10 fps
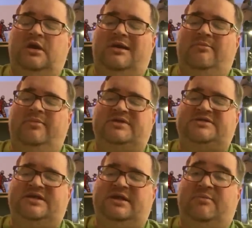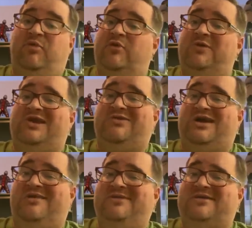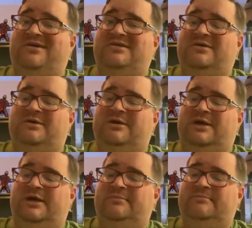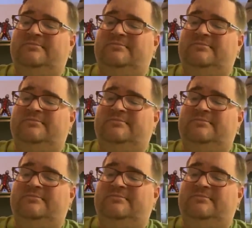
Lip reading: I'm missing Puerto Rico Comic Con Dark Knight.